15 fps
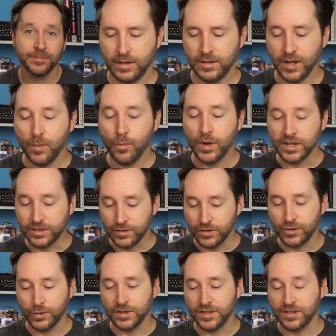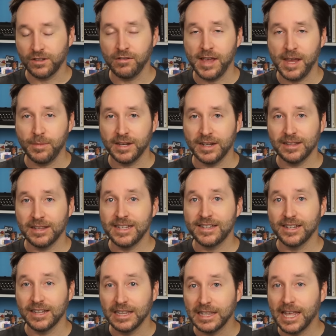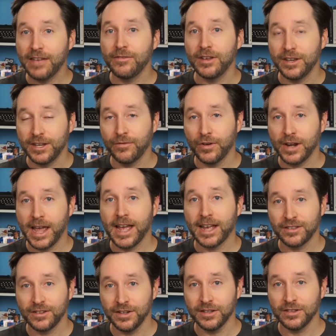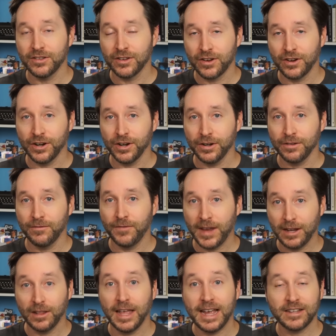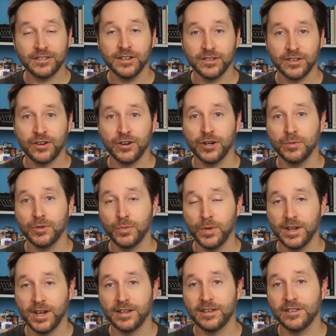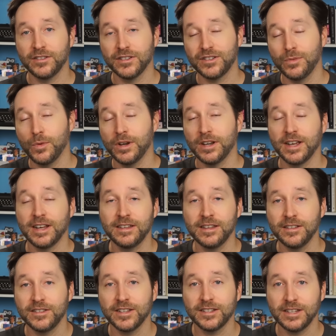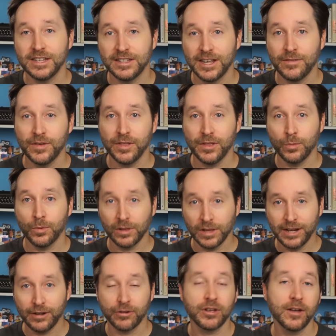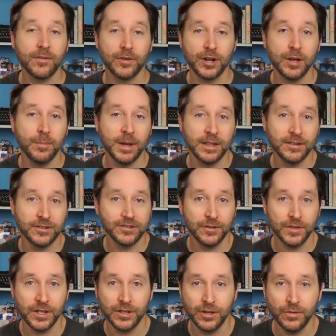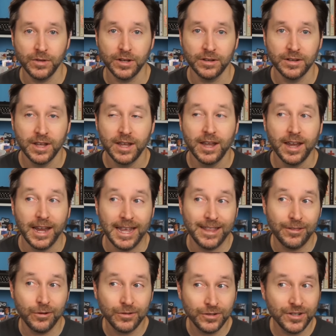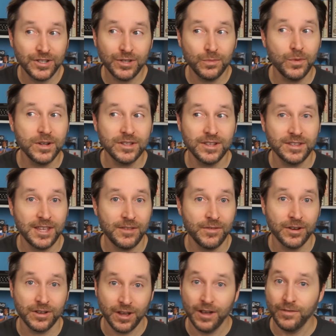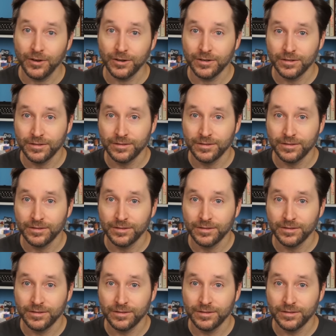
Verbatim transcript: Some Western sources claim that at least 11 different accidents occurred, fatal accidents occurred between 1961 and 1967 that were later covered up by the Soviet Union. And those are just the ones that they've uncovered.